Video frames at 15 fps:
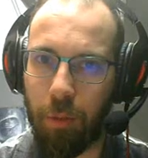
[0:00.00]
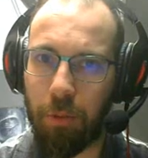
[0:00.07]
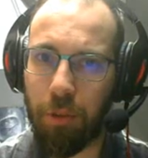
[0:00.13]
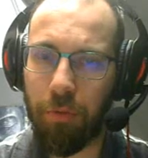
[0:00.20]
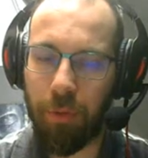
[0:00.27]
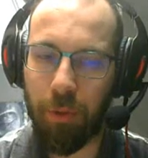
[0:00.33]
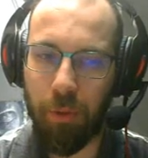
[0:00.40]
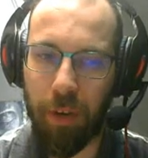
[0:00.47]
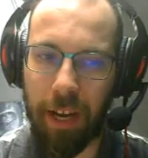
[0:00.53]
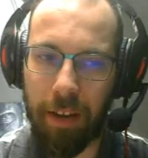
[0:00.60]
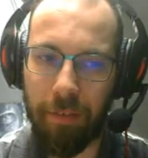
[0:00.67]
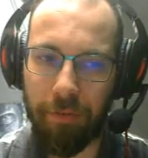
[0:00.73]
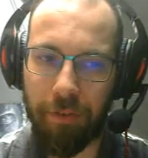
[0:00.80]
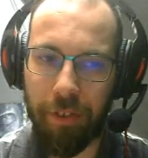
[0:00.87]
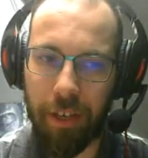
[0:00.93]
in terms of
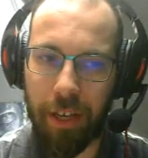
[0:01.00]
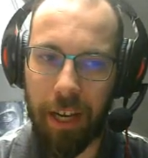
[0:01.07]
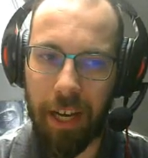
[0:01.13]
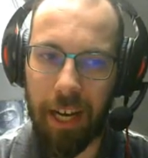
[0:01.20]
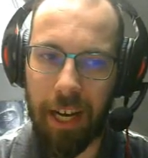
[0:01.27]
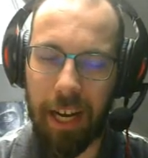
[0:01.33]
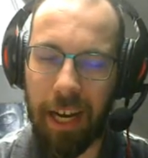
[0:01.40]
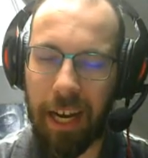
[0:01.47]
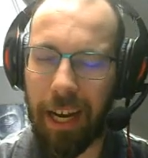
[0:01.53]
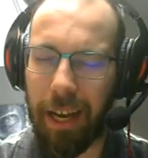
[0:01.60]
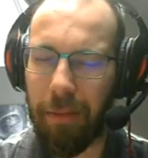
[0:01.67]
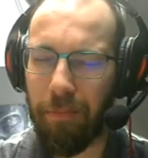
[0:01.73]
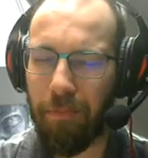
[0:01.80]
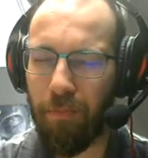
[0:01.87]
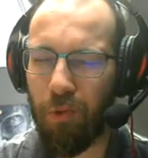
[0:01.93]
draft,
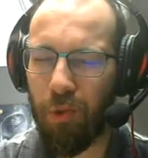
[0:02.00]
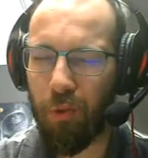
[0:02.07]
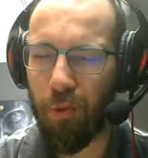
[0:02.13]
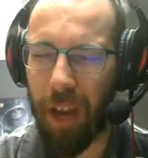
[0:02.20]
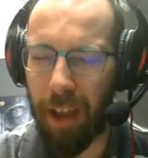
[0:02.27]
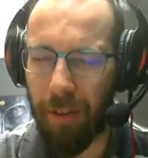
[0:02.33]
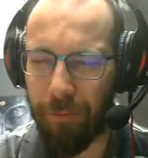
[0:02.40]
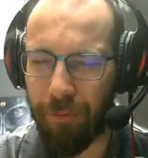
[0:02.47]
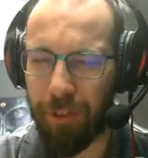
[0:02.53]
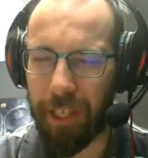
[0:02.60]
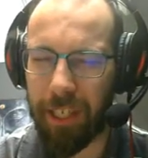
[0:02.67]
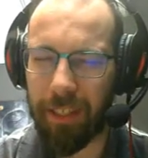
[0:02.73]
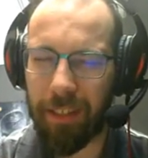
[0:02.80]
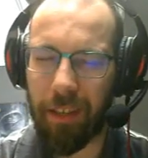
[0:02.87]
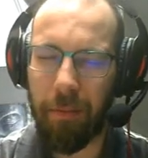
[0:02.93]
I
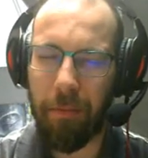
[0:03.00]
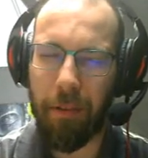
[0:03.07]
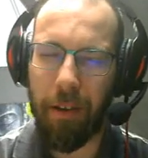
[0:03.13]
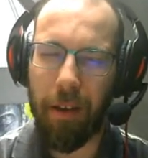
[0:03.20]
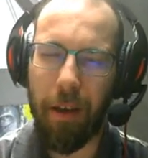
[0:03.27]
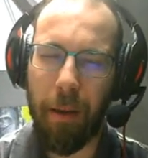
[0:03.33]
drafted